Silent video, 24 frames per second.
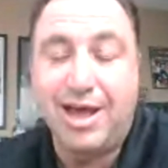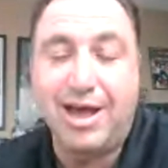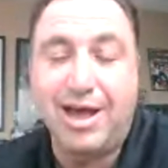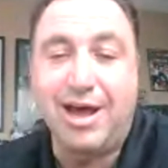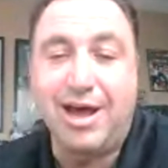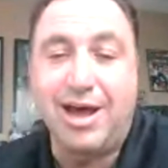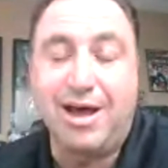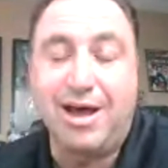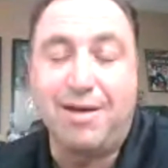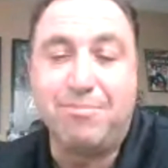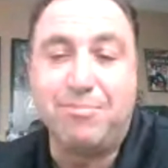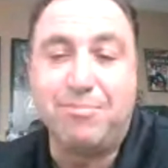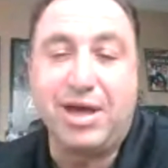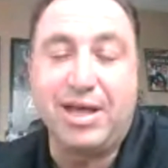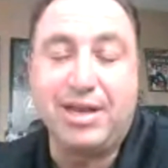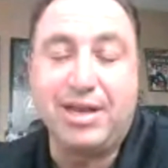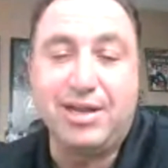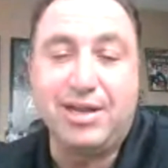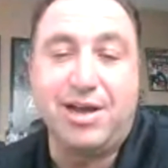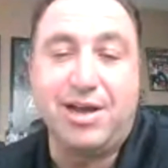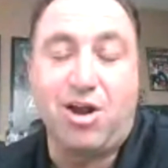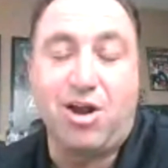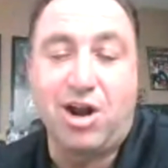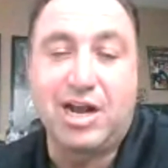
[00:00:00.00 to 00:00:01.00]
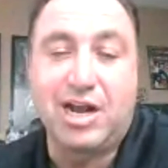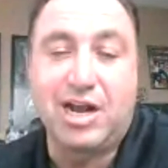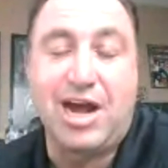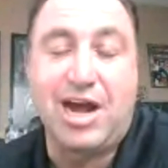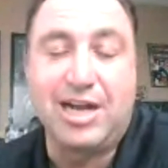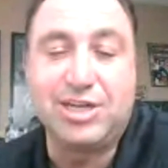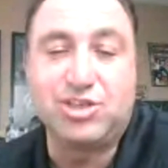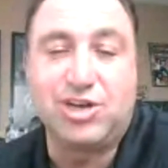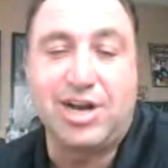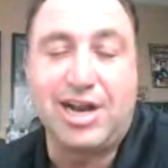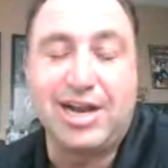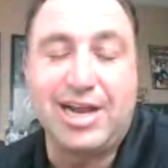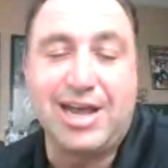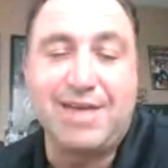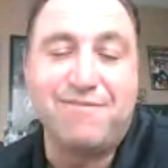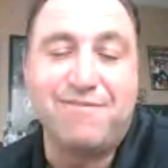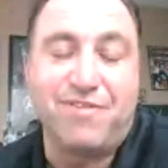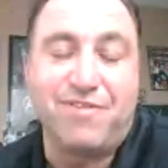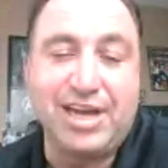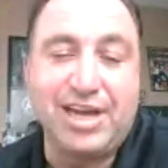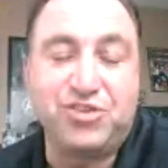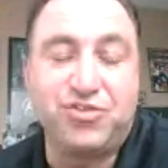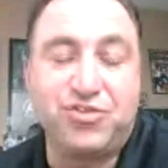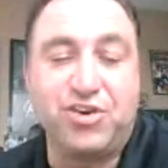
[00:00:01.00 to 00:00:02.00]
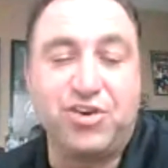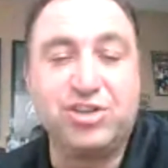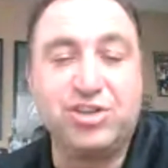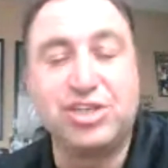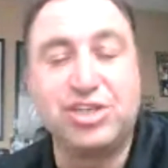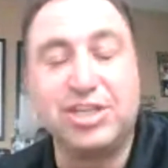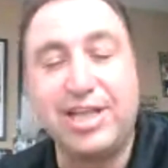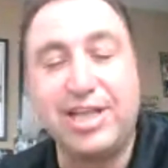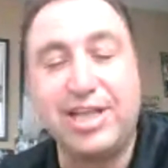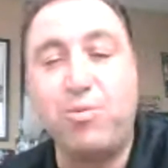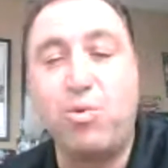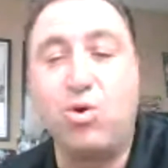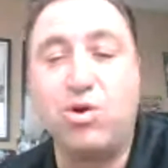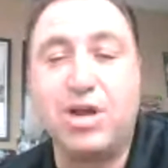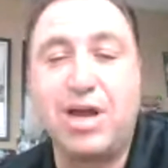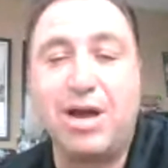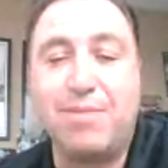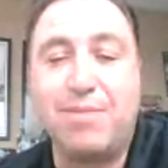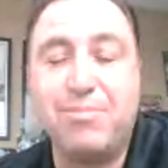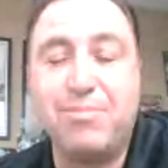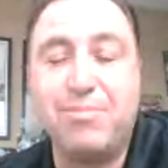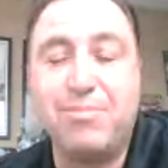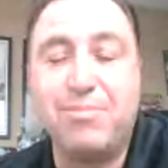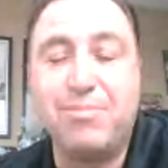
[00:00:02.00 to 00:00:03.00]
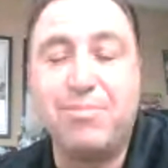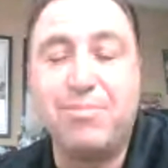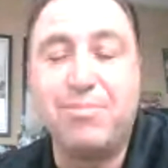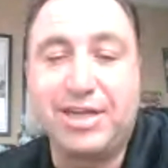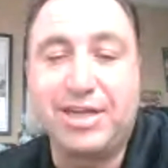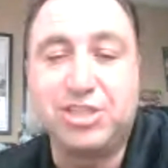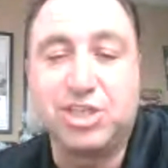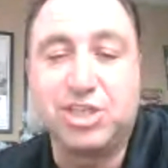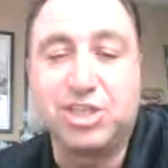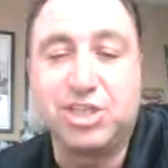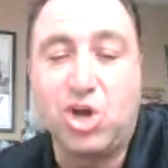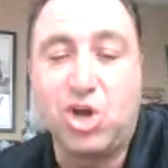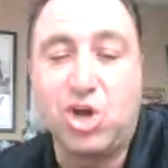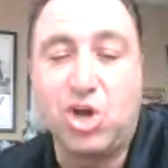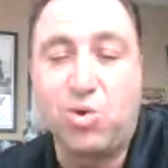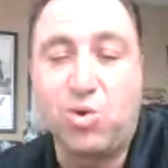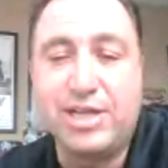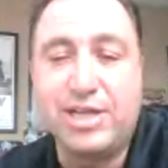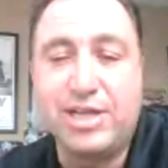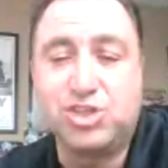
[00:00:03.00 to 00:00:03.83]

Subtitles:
But our contract, and vice versa, they won't come into Mexico.